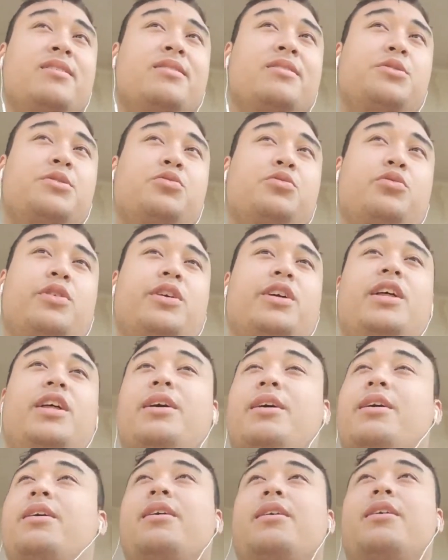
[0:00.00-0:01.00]
It's
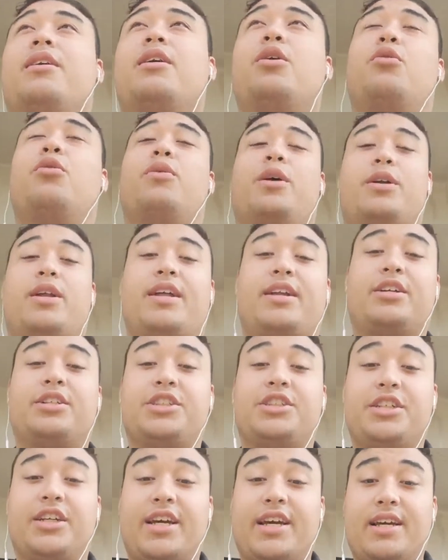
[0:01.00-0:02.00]
really a weird
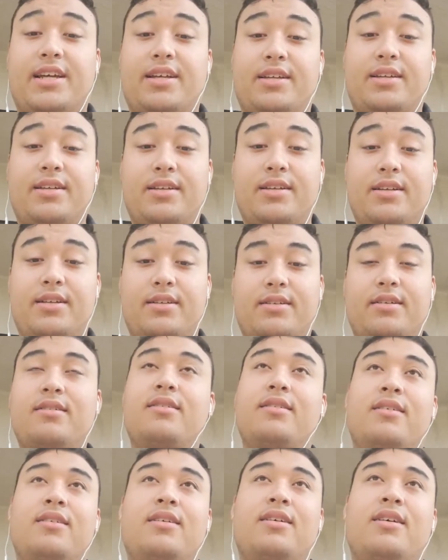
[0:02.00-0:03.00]
energy you get
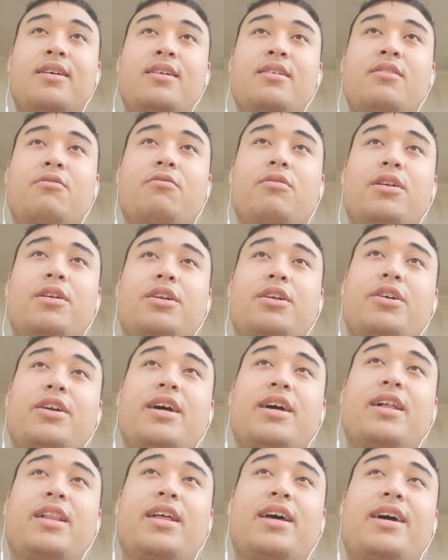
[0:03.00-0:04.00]
when you're
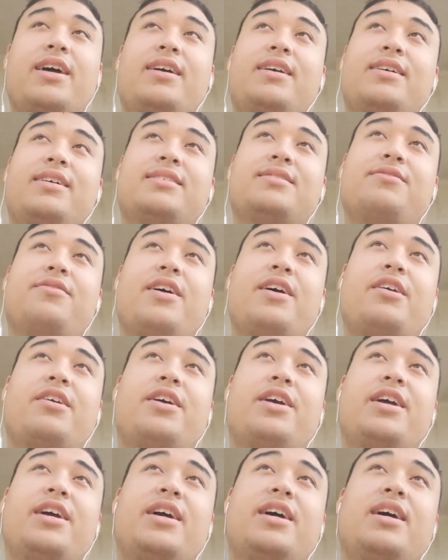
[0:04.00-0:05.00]
in LA. It's very